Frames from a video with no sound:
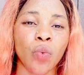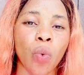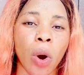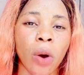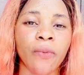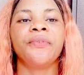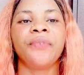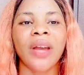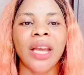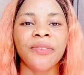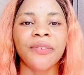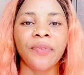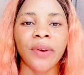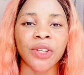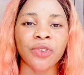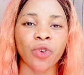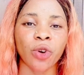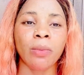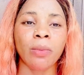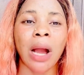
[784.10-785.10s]
works. First
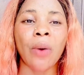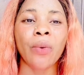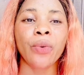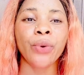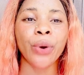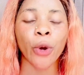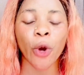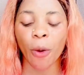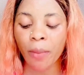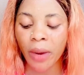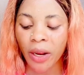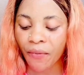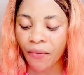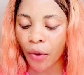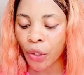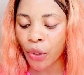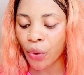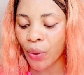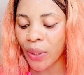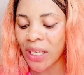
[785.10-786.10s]
face cream I will recommend
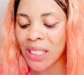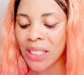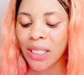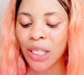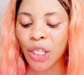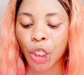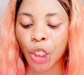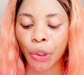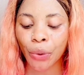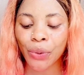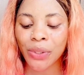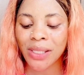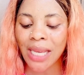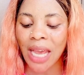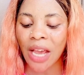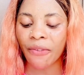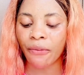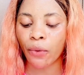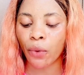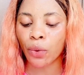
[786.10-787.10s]
for you is the
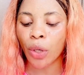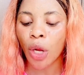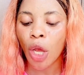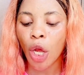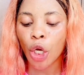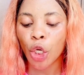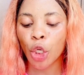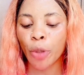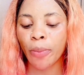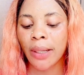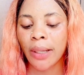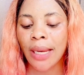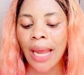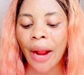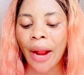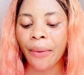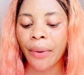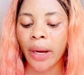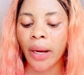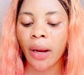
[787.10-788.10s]
Q7
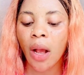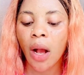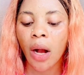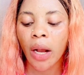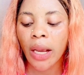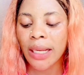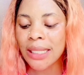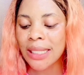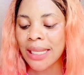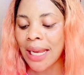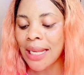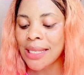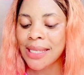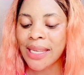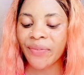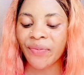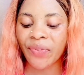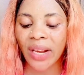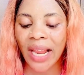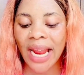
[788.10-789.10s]
Luminary
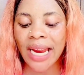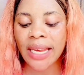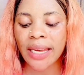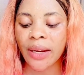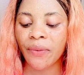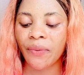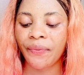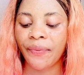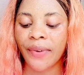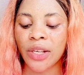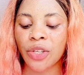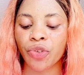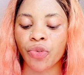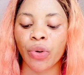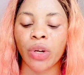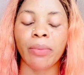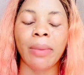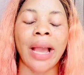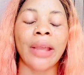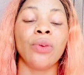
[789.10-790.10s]
Intensive Lightening Face
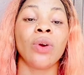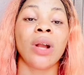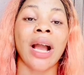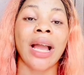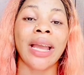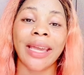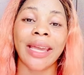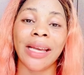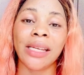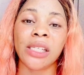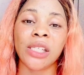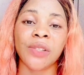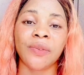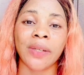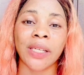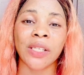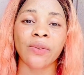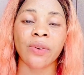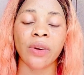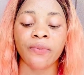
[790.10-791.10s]
Cream, and you can get this
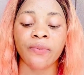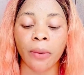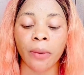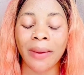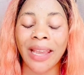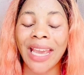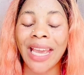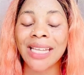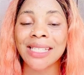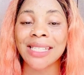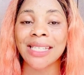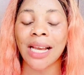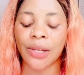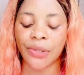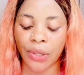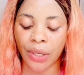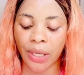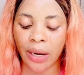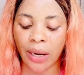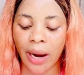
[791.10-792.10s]
face cream from
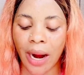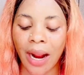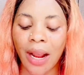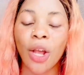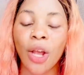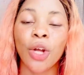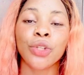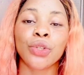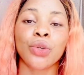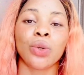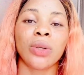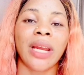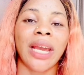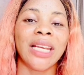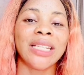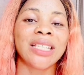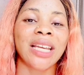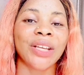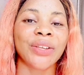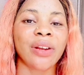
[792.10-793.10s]
8,000 naira to
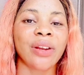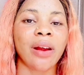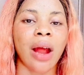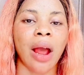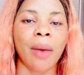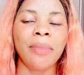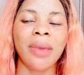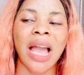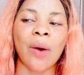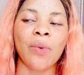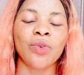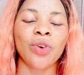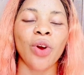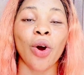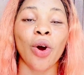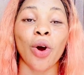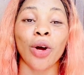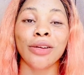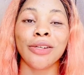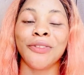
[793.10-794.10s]
9,000 naira. Me, I will
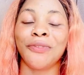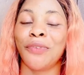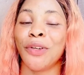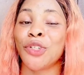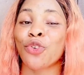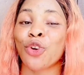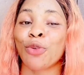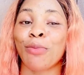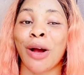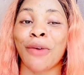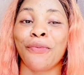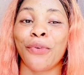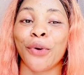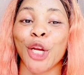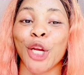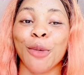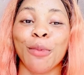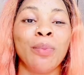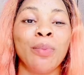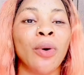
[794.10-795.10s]
not call this face cream
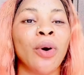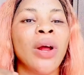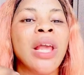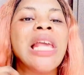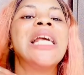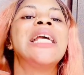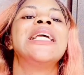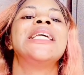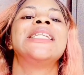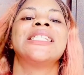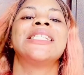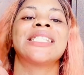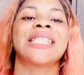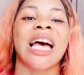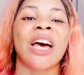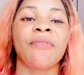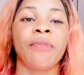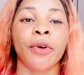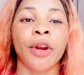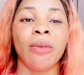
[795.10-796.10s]
affordable, but it is
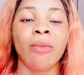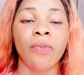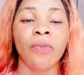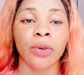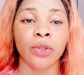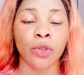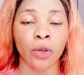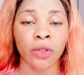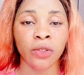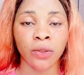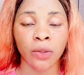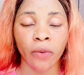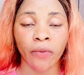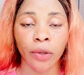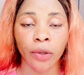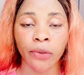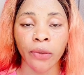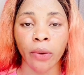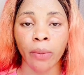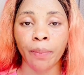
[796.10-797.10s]
affordable
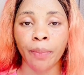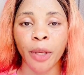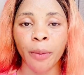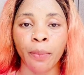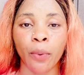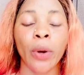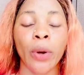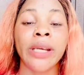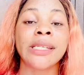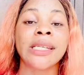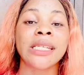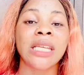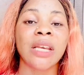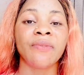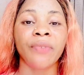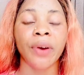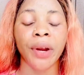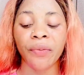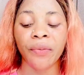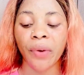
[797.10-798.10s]
for some people. It is a
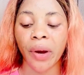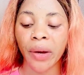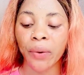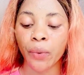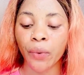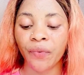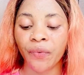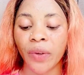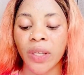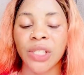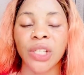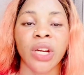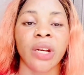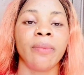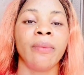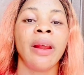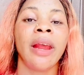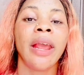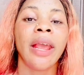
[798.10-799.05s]
very good face cream.